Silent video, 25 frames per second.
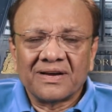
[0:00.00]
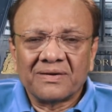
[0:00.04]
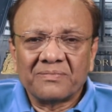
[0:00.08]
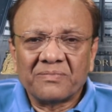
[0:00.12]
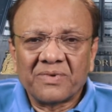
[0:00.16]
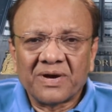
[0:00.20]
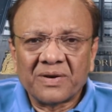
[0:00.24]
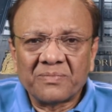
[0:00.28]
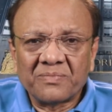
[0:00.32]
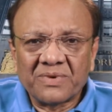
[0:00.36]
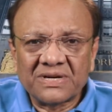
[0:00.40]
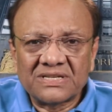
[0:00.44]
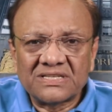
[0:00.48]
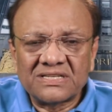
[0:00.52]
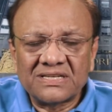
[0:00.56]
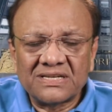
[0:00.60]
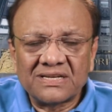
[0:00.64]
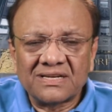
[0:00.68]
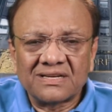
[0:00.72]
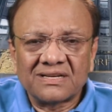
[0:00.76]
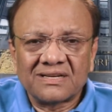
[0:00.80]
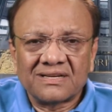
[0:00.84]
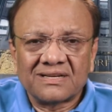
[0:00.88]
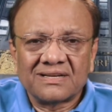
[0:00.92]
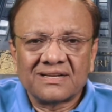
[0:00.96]
Burma teak,
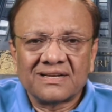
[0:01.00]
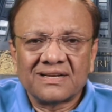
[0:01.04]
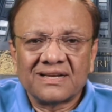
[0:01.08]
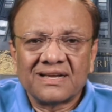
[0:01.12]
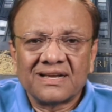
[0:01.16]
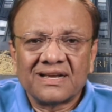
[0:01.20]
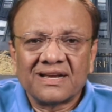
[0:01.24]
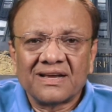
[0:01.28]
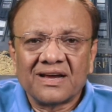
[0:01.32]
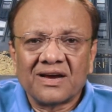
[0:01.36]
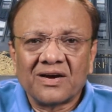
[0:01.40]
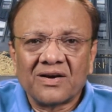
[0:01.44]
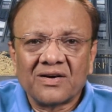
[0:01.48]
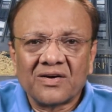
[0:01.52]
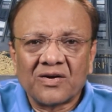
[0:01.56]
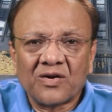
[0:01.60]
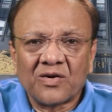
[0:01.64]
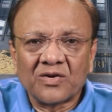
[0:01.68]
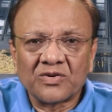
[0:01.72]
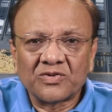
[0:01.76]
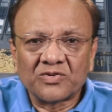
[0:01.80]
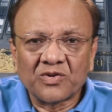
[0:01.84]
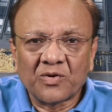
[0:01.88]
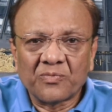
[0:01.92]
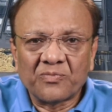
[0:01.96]

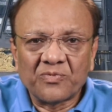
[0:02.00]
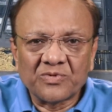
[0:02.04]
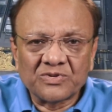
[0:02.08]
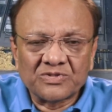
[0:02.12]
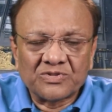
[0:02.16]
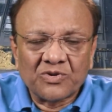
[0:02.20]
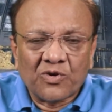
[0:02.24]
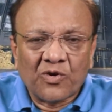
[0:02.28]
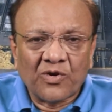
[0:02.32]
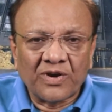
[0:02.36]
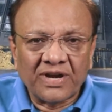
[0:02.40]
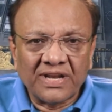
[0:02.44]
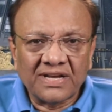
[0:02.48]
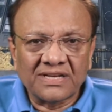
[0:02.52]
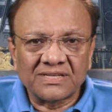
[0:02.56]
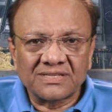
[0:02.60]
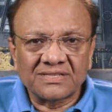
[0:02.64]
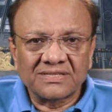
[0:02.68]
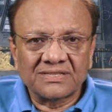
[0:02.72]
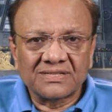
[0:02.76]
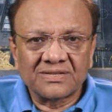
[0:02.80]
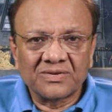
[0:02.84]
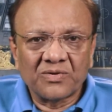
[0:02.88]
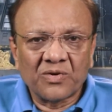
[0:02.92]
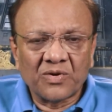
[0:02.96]
on top was
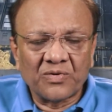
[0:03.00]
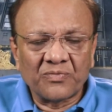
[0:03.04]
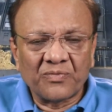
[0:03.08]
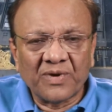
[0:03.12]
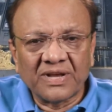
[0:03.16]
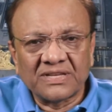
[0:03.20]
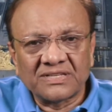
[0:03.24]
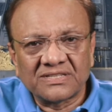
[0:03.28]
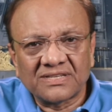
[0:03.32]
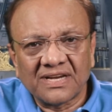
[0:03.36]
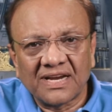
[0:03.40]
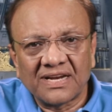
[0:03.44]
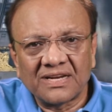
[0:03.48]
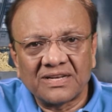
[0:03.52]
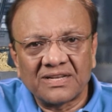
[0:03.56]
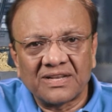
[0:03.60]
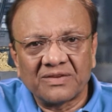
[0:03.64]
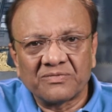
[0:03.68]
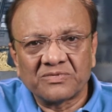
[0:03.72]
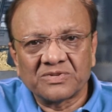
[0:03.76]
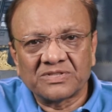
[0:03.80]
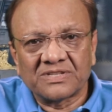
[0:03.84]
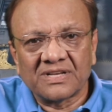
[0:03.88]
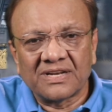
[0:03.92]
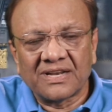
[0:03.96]
onyx, on one side there
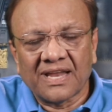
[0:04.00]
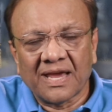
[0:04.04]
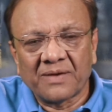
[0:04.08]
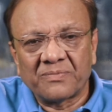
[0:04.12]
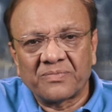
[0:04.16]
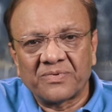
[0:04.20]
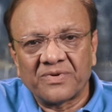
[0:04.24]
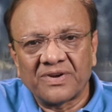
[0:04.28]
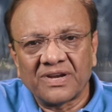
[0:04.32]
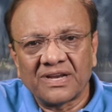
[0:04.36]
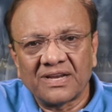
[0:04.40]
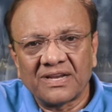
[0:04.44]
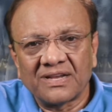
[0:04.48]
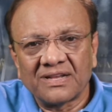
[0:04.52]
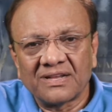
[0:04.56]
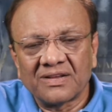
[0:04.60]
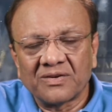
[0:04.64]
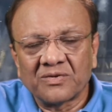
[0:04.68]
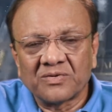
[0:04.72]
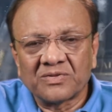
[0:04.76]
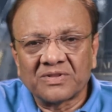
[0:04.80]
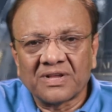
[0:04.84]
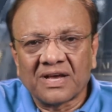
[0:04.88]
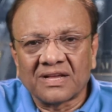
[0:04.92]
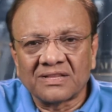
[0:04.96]
was a library,
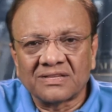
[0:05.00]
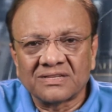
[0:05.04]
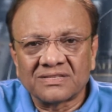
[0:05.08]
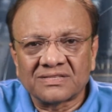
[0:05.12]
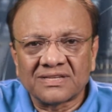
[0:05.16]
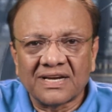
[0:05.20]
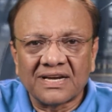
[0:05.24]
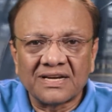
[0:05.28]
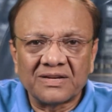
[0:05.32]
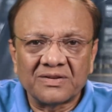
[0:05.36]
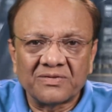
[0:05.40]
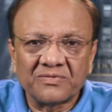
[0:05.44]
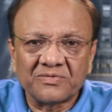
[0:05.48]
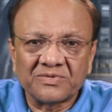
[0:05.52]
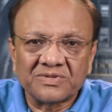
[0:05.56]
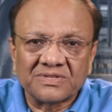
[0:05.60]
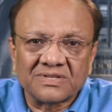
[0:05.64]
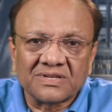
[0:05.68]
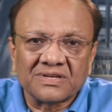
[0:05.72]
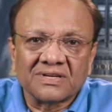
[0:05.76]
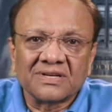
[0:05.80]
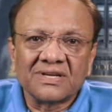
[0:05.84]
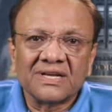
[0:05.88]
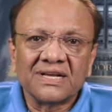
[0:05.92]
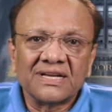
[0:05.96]
on the other side there was
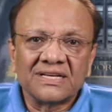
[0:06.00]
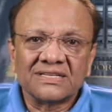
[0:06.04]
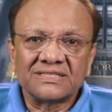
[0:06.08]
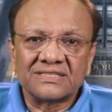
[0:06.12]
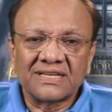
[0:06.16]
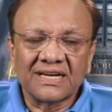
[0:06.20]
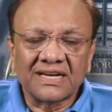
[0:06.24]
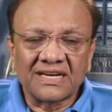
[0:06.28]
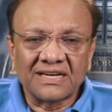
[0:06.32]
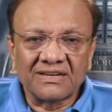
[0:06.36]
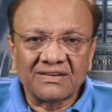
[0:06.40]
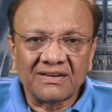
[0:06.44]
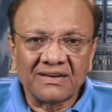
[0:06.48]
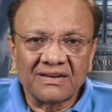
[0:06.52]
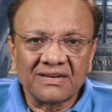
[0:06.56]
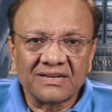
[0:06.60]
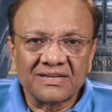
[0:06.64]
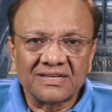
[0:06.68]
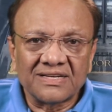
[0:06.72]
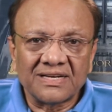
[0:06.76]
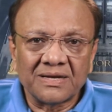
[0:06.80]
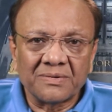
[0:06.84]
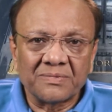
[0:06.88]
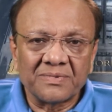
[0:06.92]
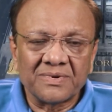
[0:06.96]
a secretarial
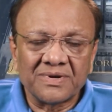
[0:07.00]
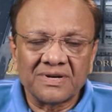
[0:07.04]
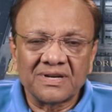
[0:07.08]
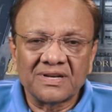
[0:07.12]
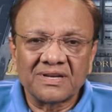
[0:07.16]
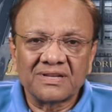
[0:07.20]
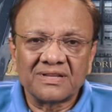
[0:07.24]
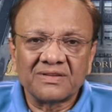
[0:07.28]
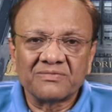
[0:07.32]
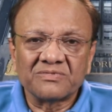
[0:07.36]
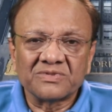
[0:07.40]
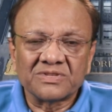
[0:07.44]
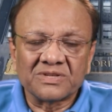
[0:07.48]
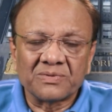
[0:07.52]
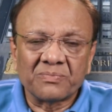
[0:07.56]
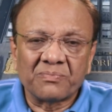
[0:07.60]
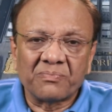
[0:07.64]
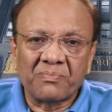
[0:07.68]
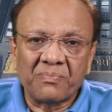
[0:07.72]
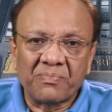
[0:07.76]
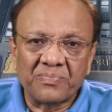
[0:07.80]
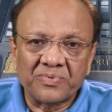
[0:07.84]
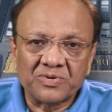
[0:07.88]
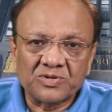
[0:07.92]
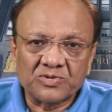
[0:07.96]
table, there was a
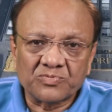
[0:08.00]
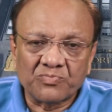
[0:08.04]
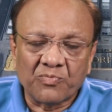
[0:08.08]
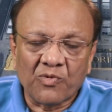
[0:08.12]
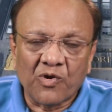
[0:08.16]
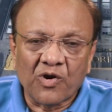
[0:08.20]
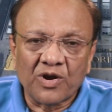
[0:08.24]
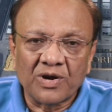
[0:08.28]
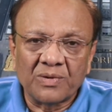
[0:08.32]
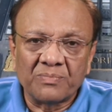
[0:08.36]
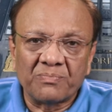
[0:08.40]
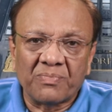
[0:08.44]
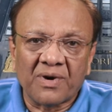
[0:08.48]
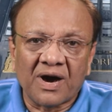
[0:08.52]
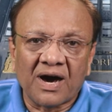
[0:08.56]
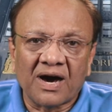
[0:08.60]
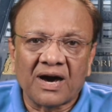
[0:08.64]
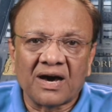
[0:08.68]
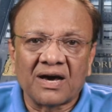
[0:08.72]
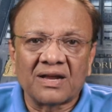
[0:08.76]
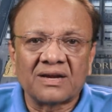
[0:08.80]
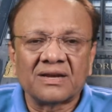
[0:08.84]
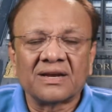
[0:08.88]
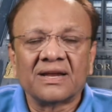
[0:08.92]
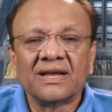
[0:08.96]
small
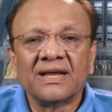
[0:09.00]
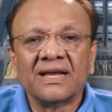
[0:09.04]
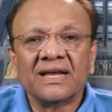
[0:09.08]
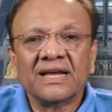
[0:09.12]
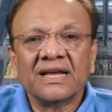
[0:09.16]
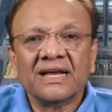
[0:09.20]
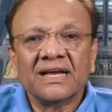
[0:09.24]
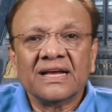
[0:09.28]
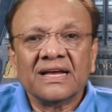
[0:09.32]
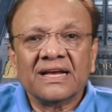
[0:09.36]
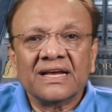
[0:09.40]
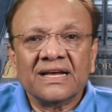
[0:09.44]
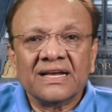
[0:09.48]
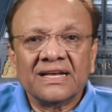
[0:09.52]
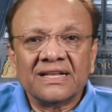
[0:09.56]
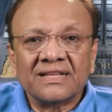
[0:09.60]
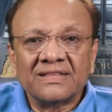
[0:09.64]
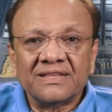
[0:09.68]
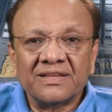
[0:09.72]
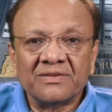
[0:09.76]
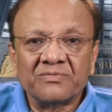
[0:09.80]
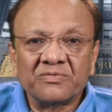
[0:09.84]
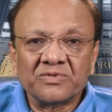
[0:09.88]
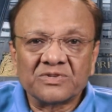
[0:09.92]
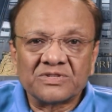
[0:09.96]
bar,
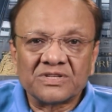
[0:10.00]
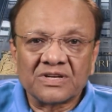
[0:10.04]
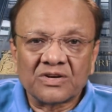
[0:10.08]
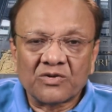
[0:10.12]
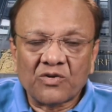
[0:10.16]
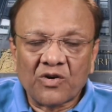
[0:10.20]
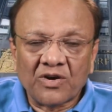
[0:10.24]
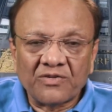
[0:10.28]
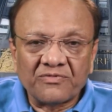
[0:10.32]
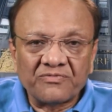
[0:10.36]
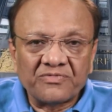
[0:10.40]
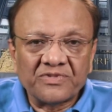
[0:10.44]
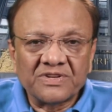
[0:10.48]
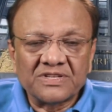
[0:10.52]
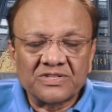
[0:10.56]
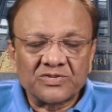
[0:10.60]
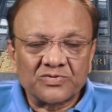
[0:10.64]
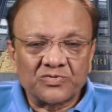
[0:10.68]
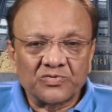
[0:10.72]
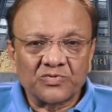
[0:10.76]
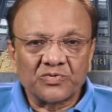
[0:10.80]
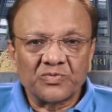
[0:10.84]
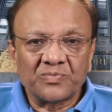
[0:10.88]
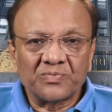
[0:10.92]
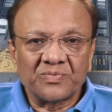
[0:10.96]
there was a
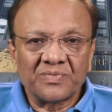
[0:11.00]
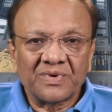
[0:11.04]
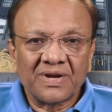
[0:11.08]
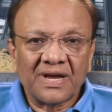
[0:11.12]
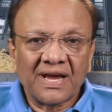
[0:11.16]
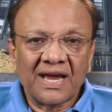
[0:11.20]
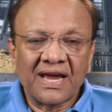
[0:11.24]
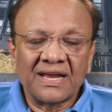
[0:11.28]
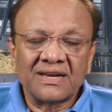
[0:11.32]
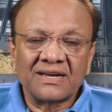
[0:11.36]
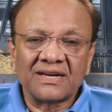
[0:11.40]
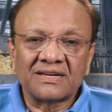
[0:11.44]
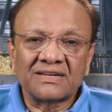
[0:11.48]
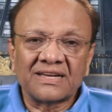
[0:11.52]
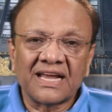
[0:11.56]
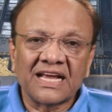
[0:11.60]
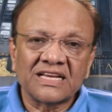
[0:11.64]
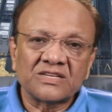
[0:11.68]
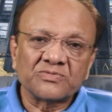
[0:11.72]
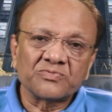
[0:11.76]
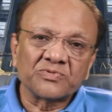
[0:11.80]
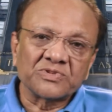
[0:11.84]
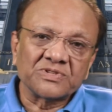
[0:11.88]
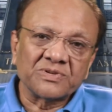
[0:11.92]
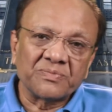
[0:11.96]
conference room, and
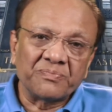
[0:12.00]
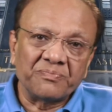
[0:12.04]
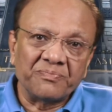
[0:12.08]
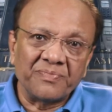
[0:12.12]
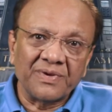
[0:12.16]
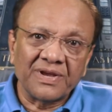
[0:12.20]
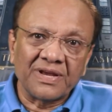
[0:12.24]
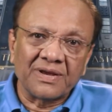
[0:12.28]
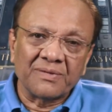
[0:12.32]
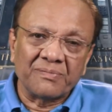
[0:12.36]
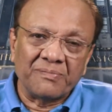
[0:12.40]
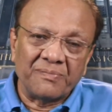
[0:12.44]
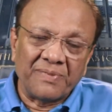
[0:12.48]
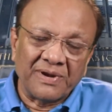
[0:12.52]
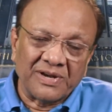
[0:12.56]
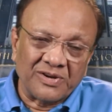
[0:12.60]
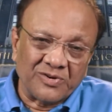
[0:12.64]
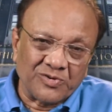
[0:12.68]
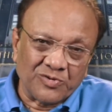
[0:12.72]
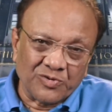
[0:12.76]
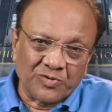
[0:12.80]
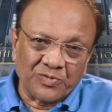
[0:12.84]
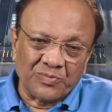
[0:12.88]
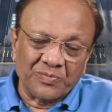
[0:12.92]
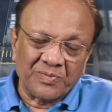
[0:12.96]
attached was a big
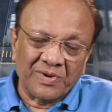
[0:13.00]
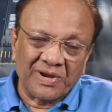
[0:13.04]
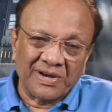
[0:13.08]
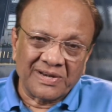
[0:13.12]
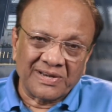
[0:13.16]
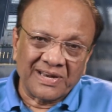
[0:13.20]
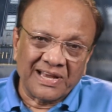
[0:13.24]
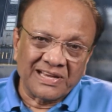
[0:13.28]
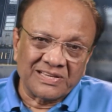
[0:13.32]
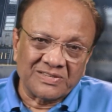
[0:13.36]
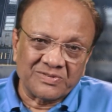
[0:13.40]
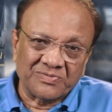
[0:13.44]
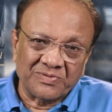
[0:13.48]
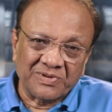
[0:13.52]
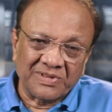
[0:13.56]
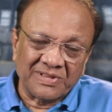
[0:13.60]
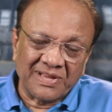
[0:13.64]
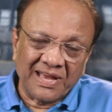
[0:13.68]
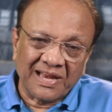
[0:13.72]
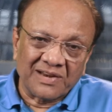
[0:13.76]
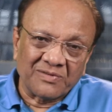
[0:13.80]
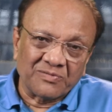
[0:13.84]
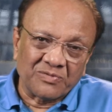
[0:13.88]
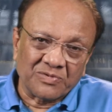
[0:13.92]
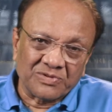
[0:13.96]
bedroom. Attached with
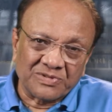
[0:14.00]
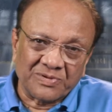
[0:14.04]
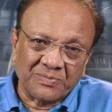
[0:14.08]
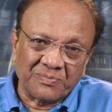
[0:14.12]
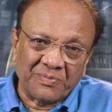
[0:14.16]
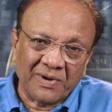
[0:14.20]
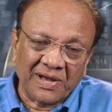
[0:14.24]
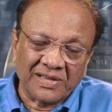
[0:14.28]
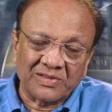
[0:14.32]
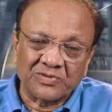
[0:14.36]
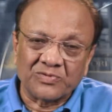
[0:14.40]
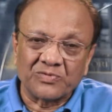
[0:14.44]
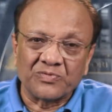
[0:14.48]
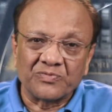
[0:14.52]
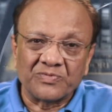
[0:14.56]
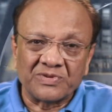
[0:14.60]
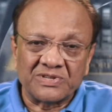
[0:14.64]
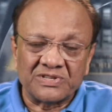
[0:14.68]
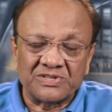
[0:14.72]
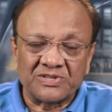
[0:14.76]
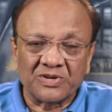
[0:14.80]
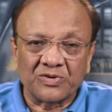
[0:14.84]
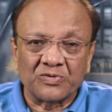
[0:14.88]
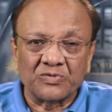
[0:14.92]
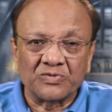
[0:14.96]
that was a bathroom
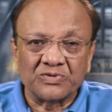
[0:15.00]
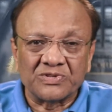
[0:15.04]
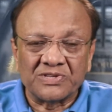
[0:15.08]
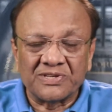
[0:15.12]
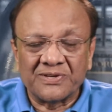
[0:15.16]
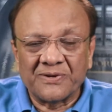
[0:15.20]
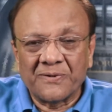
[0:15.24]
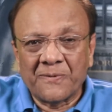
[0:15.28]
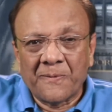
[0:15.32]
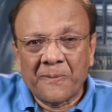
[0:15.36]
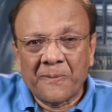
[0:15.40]
with jacuzzi.